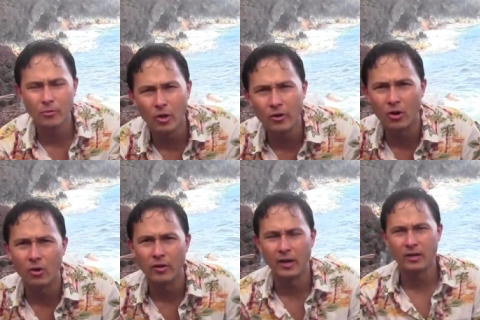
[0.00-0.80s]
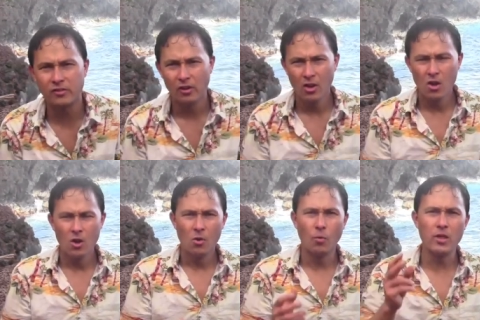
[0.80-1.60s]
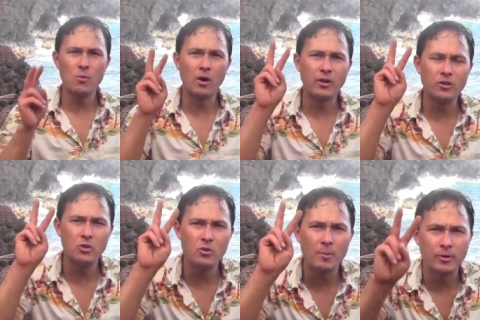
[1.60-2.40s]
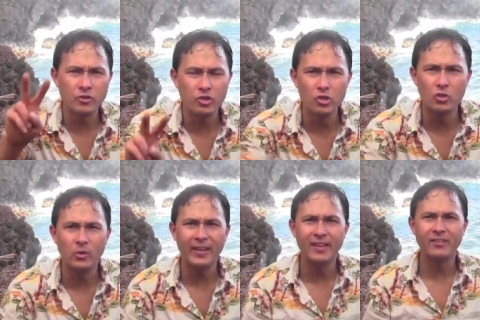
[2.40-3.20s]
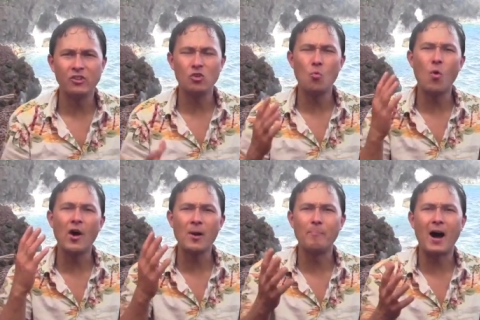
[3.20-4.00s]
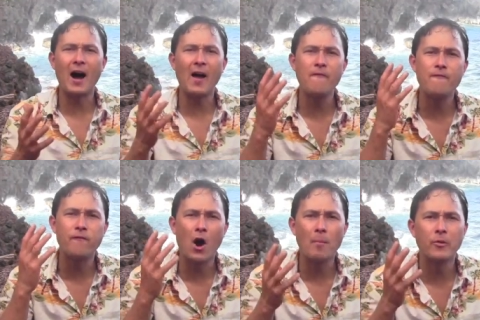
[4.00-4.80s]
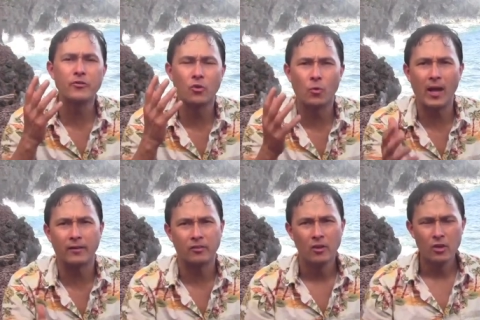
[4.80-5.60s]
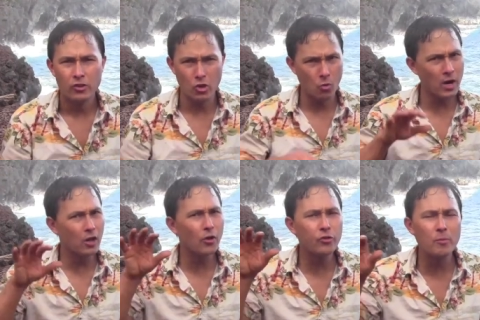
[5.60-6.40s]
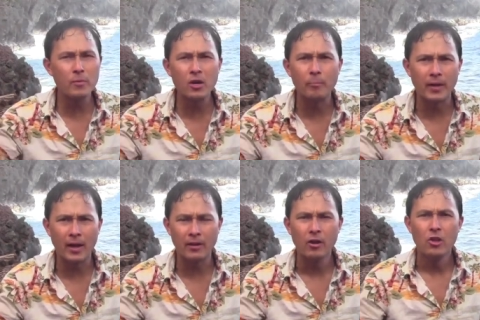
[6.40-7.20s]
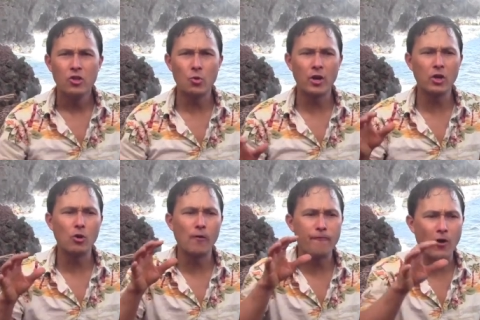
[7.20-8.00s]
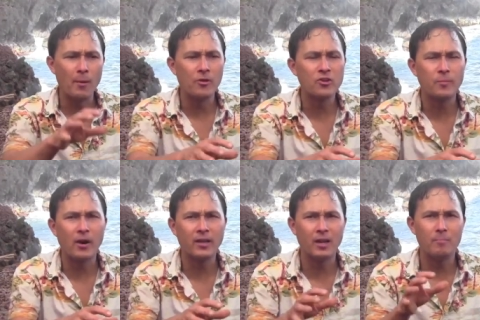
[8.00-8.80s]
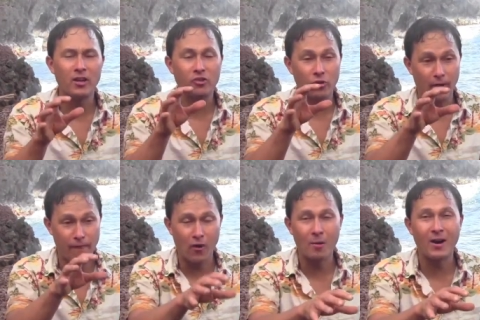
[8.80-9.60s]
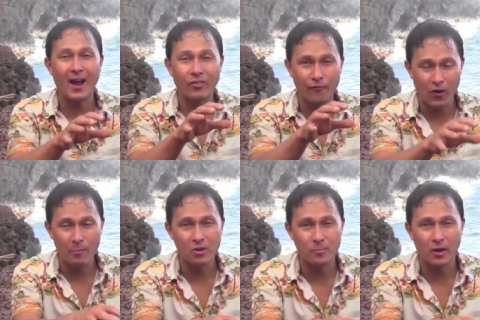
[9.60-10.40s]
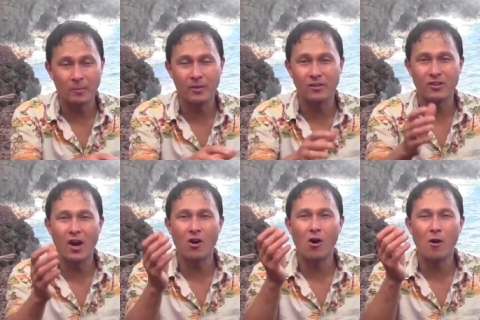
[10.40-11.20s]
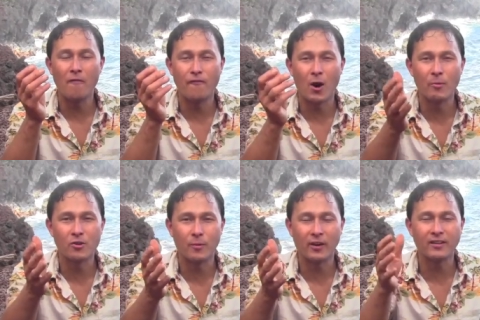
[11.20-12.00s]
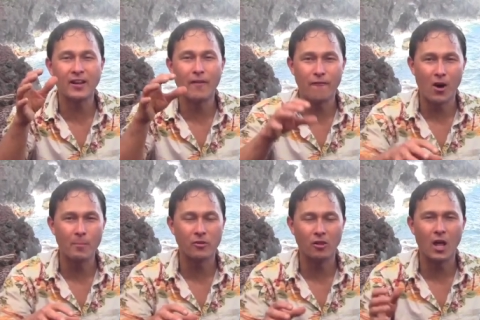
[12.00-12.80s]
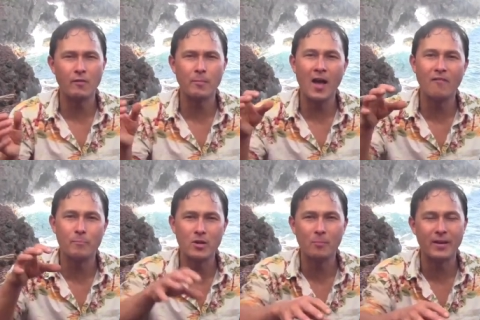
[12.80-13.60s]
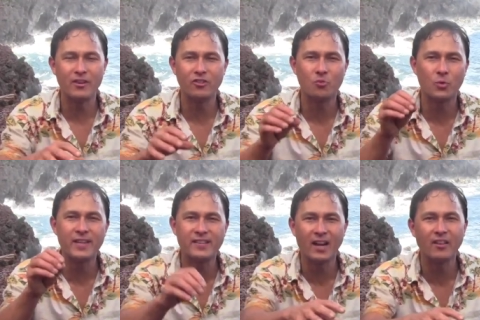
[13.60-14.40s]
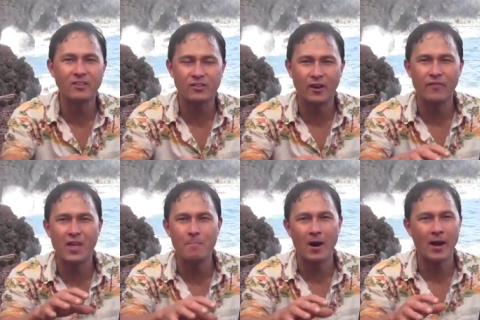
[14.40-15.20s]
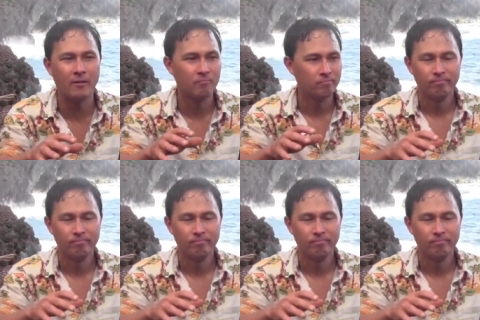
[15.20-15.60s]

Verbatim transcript: to grow your own nuts, what you want to do, number two, is you want to buy farmer direct. You don't want to go through a middleman. You want to go to a farmer's market and make sure that farmer at the farmer's market, because not all farmer's markets have farmers. A lot of them have middlemen just reselling stuff they bought